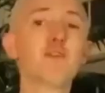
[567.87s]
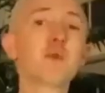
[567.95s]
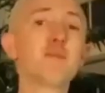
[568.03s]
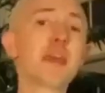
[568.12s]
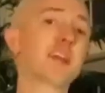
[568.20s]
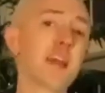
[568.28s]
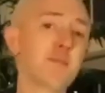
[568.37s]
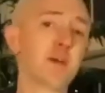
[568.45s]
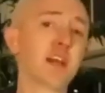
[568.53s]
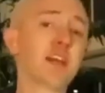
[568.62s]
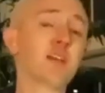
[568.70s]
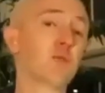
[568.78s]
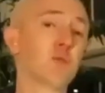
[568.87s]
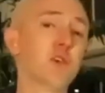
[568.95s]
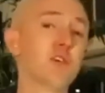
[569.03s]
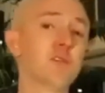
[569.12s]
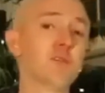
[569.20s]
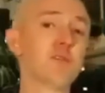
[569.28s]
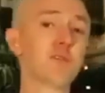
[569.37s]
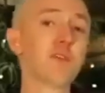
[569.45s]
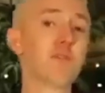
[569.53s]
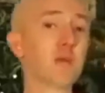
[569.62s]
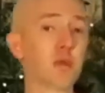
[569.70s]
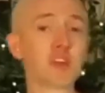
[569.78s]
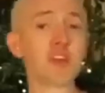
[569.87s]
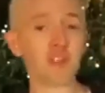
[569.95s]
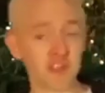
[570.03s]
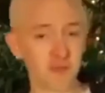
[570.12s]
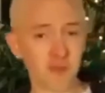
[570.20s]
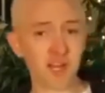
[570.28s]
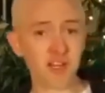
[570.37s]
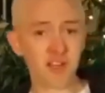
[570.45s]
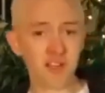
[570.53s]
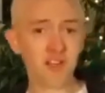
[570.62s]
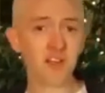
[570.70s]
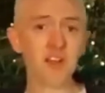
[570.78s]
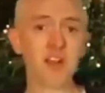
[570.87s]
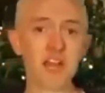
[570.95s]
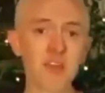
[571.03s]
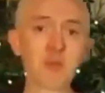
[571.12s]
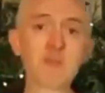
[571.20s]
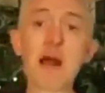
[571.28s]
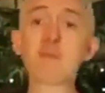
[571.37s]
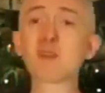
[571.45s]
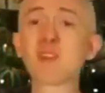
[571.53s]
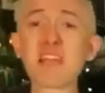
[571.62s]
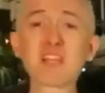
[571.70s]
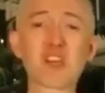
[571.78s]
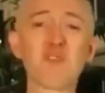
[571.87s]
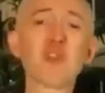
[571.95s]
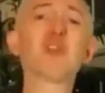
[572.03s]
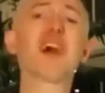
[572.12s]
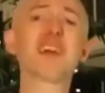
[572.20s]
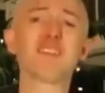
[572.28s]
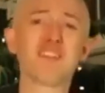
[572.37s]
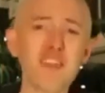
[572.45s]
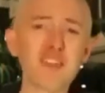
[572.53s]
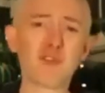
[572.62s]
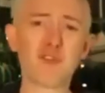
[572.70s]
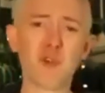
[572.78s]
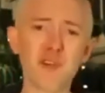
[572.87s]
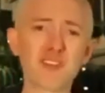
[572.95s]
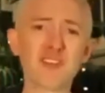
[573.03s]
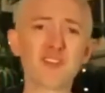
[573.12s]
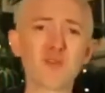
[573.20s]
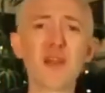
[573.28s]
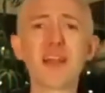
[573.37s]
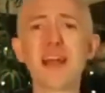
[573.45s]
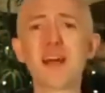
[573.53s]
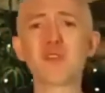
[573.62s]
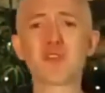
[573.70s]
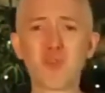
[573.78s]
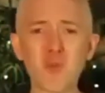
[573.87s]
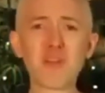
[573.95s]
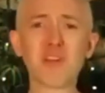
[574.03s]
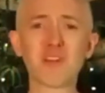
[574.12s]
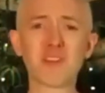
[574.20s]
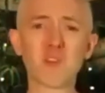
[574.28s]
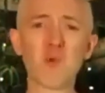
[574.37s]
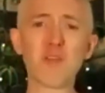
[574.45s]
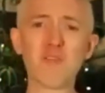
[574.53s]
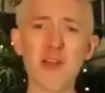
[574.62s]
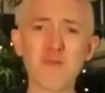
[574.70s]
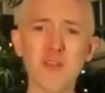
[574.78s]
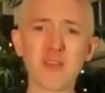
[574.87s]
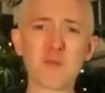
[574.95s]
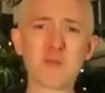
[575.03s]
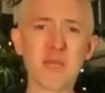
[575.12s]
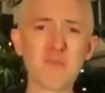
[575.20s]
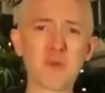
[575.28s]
if we make them money, well, then they will give us money. And the population of the United States, for instance, right now is 325 million